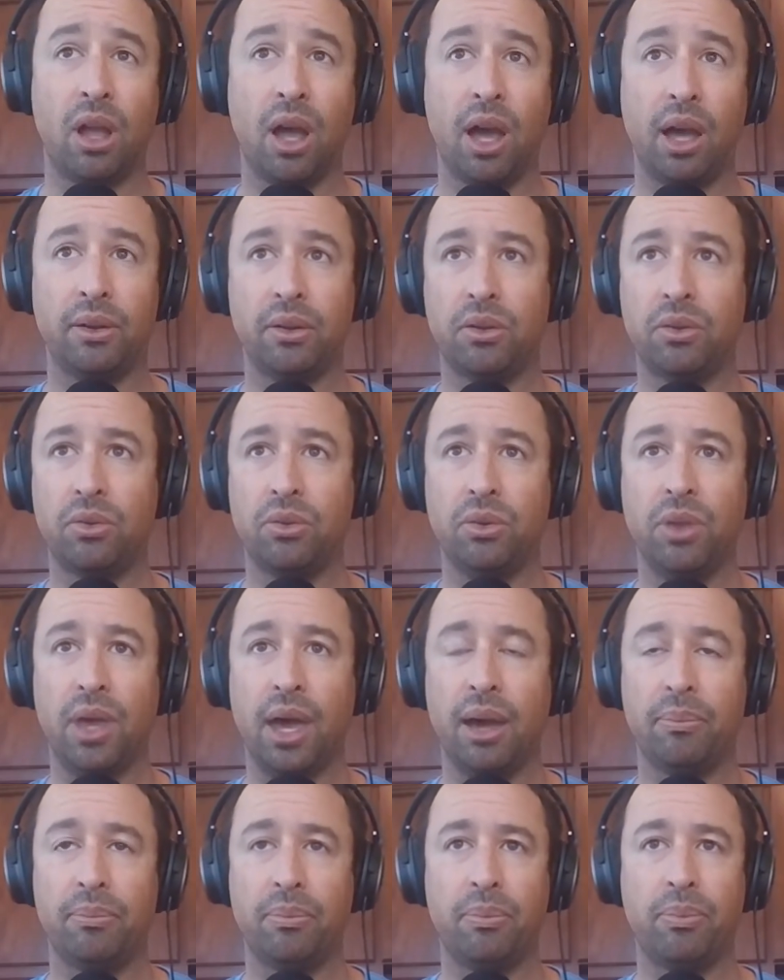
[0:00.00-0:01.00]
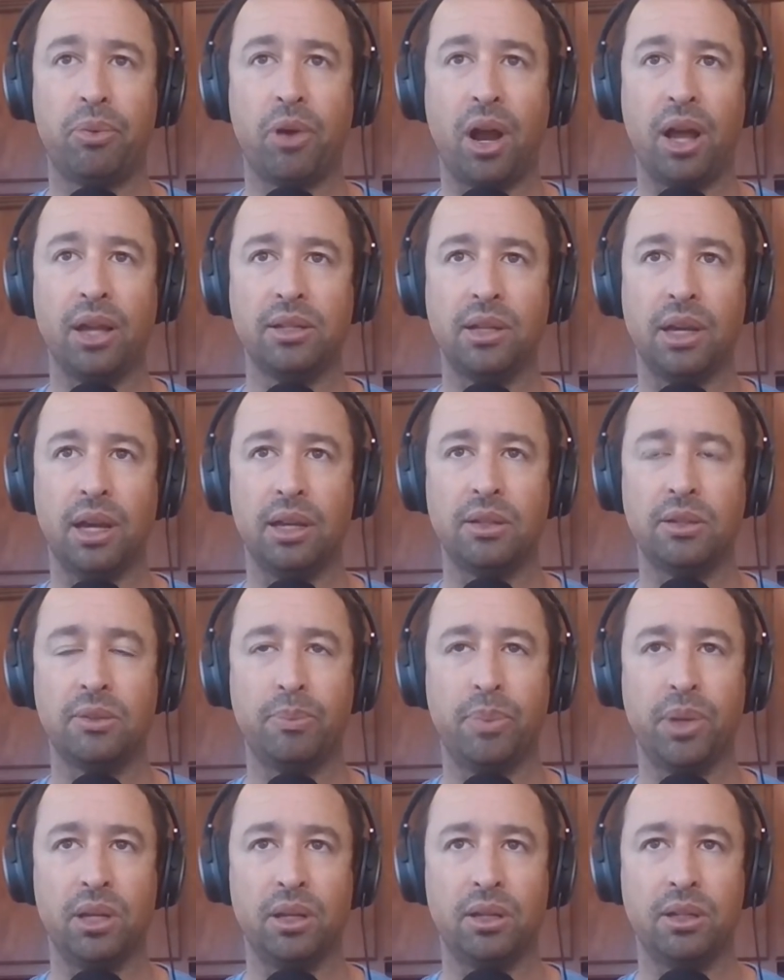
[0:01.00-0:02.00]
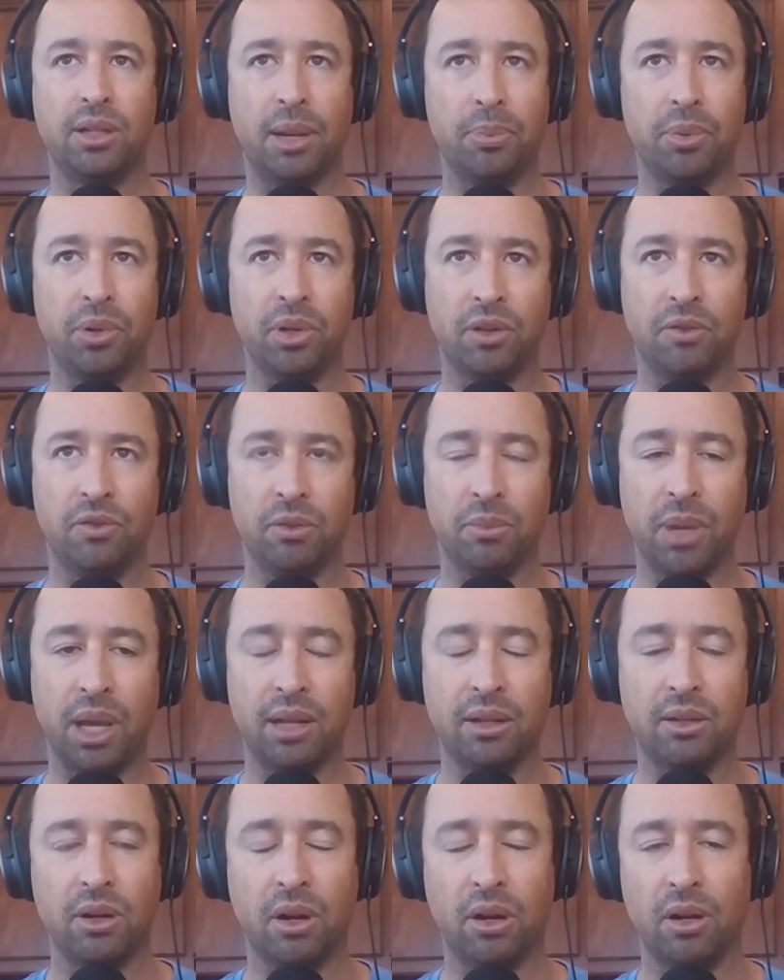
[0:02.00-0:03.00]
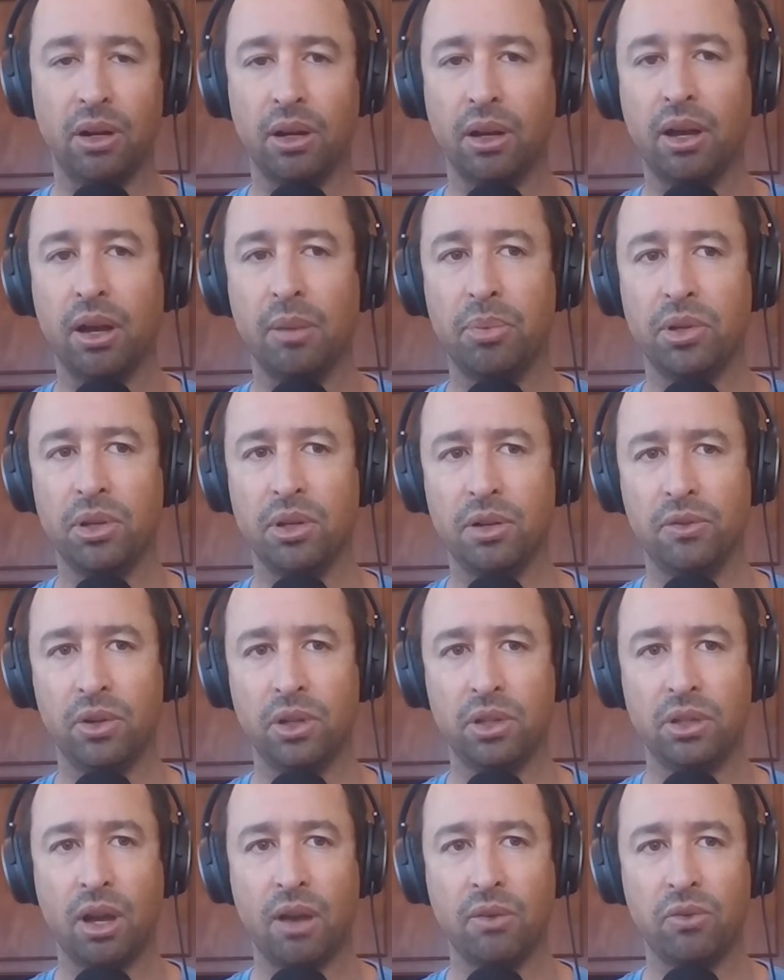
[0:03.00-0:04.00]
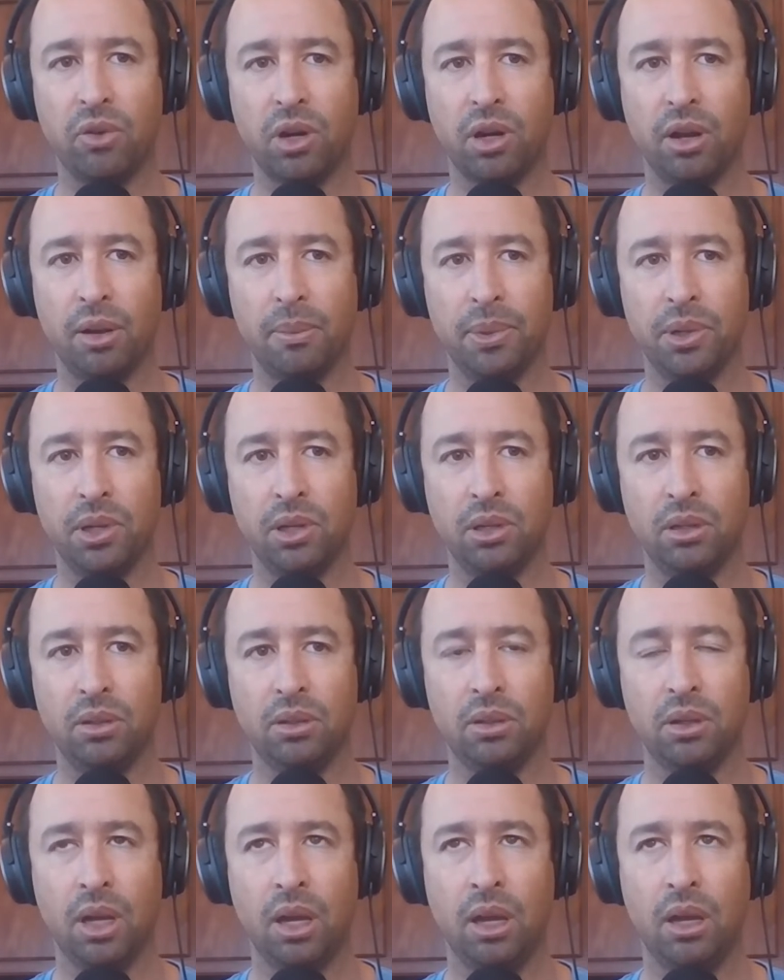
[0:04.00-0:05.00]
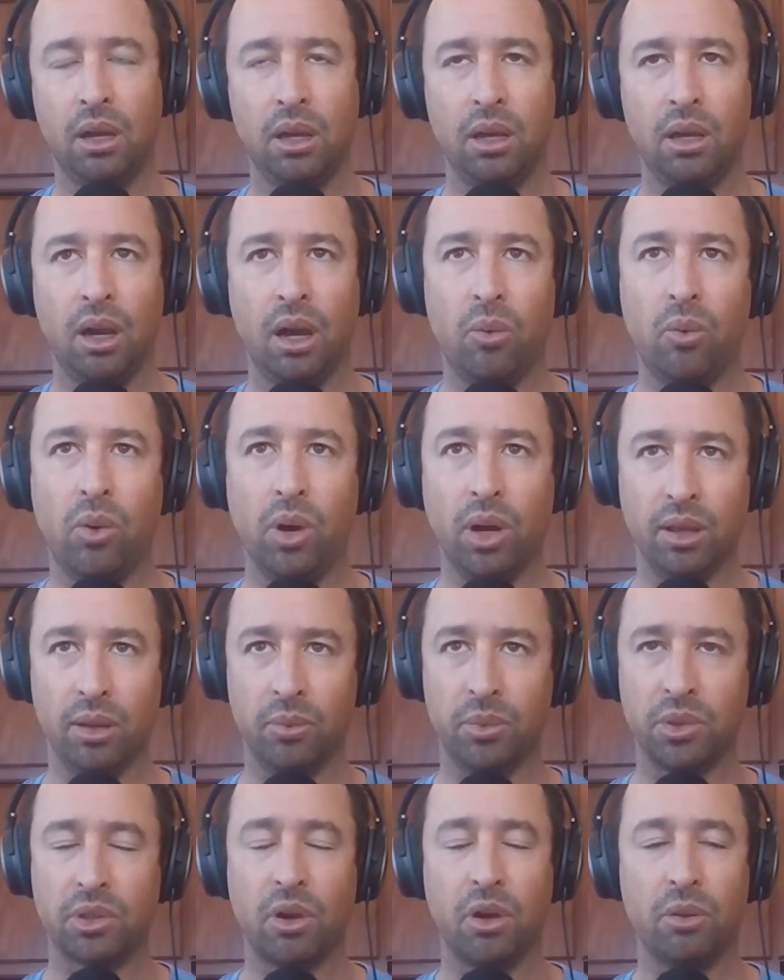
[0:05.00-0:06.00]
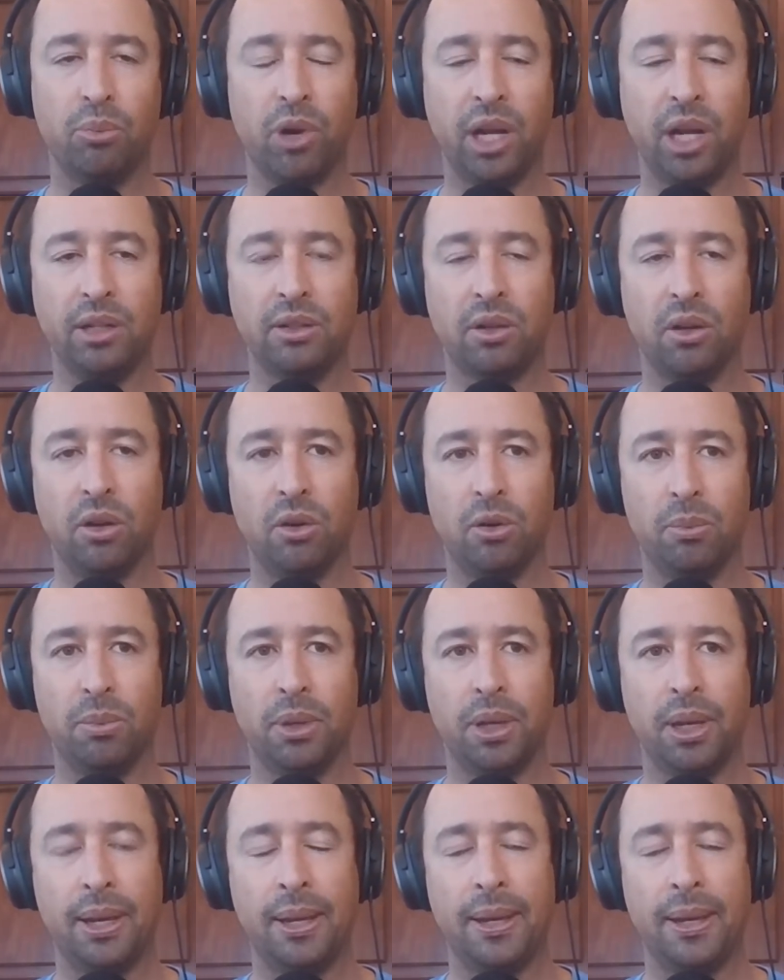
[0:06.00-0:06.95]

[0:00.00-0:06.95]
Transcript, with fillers: a lot through that process, but separately from that, started a couple of different software companies. Uh, one of them was called Brightscope.